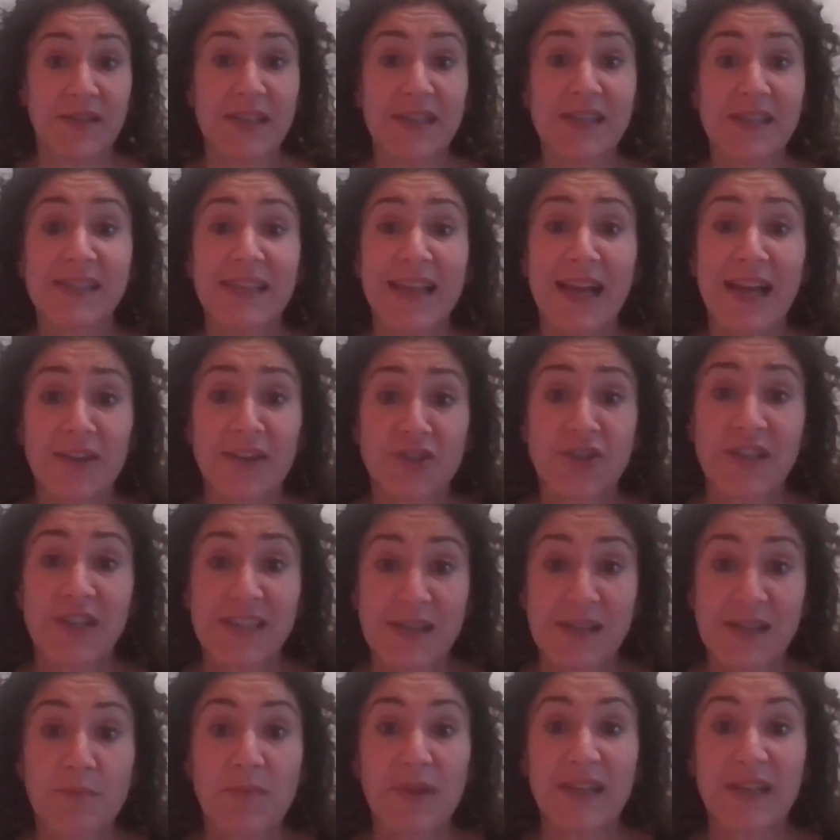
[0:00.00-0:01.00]
this, actually
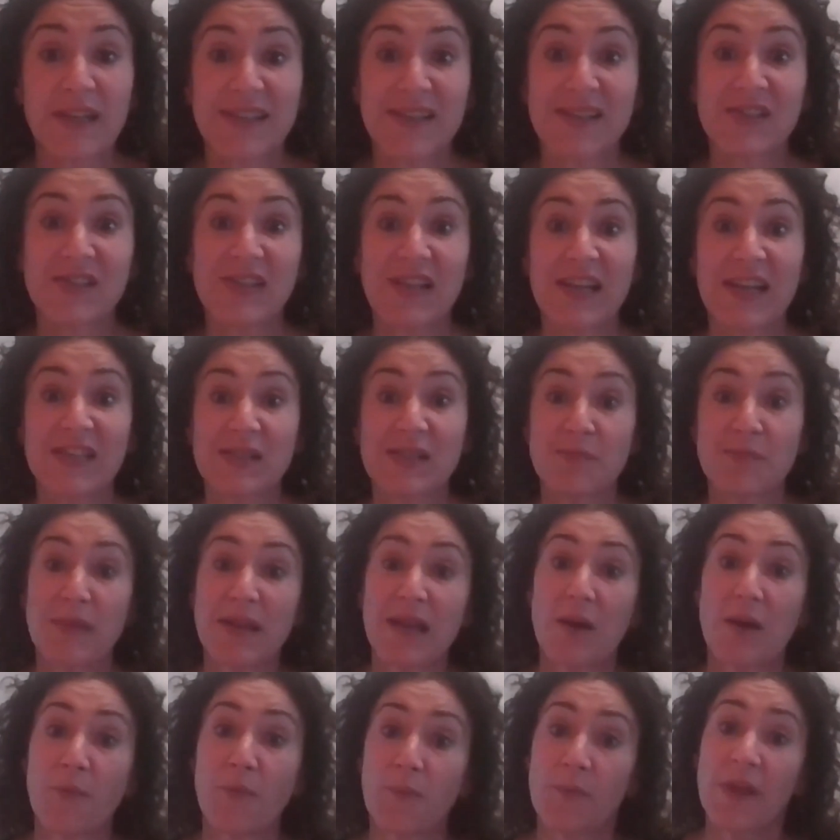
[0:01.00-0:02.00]
somebody did say to
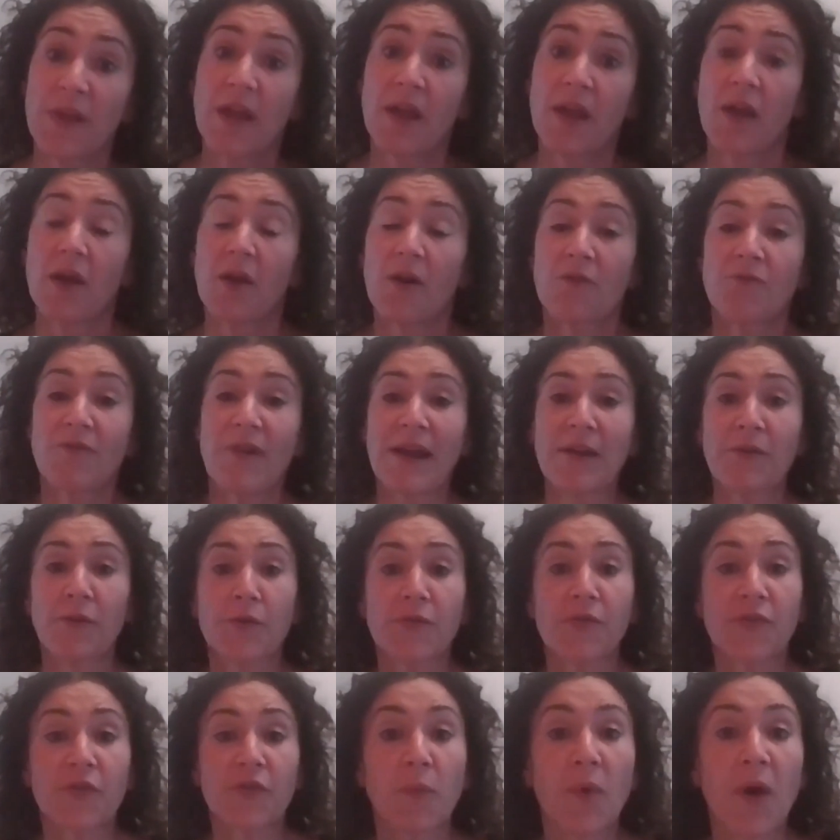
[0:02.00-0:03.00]
me, I ran
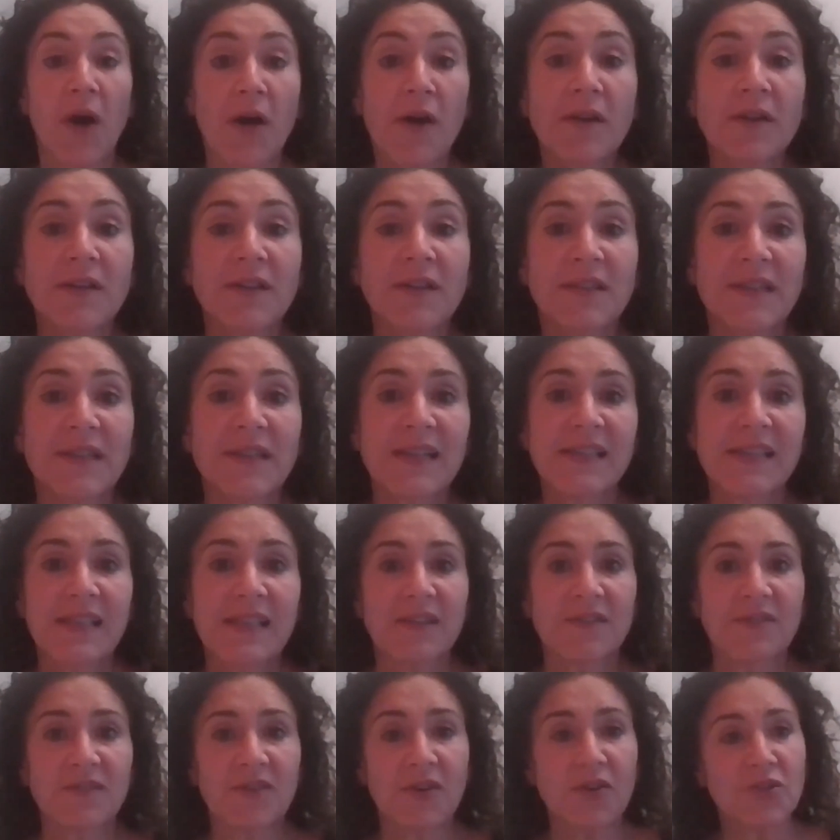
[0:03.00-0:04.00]
off to work and they
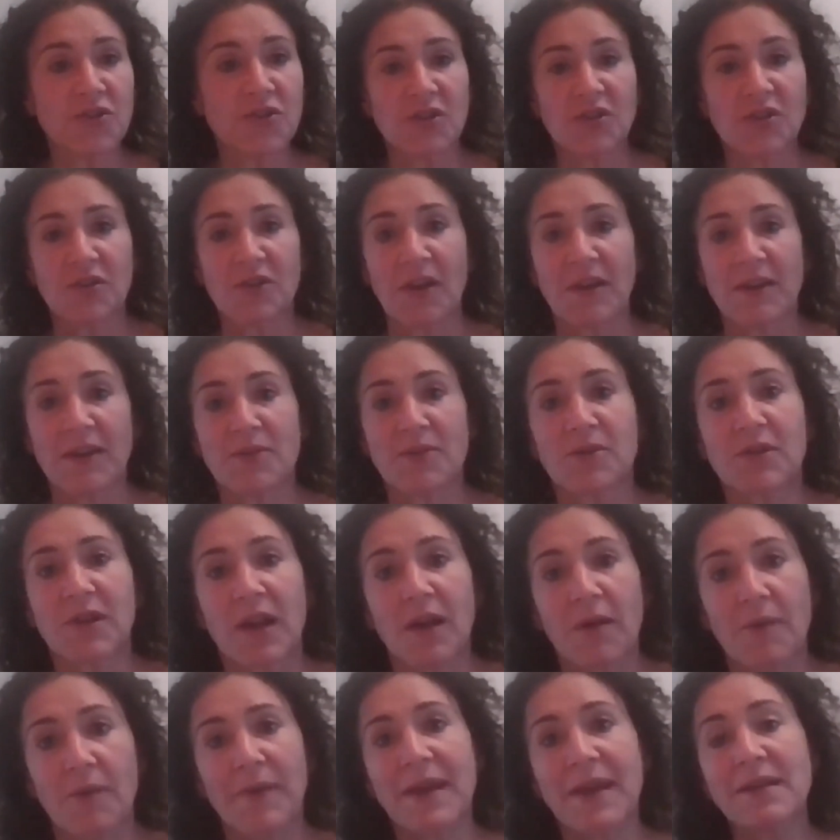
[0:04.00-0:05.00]
said, God, you look like you're
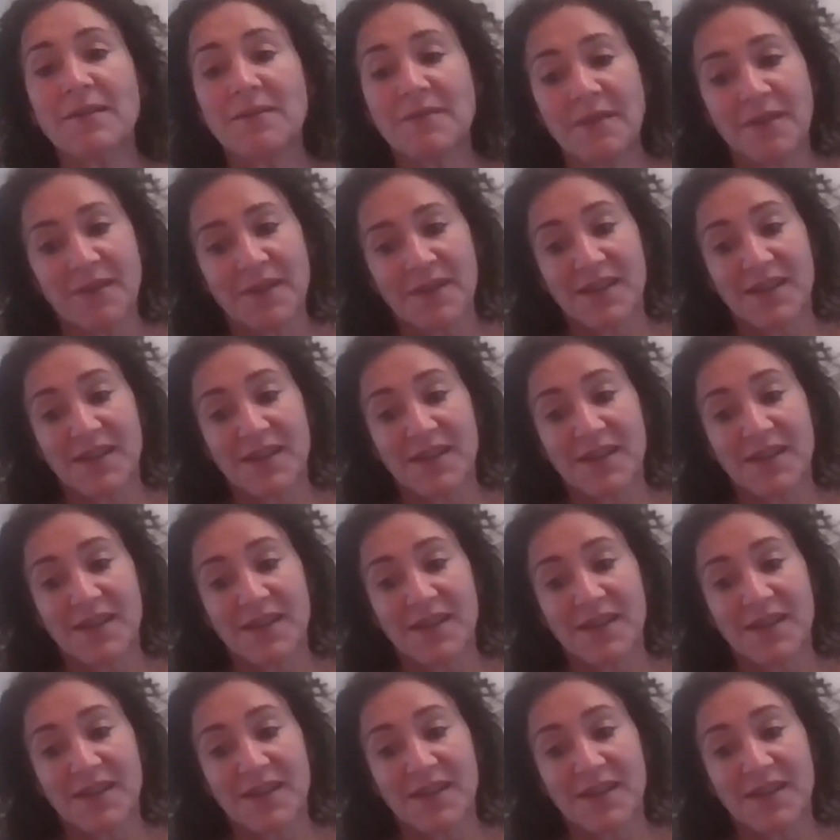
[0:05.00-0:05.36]
glowing.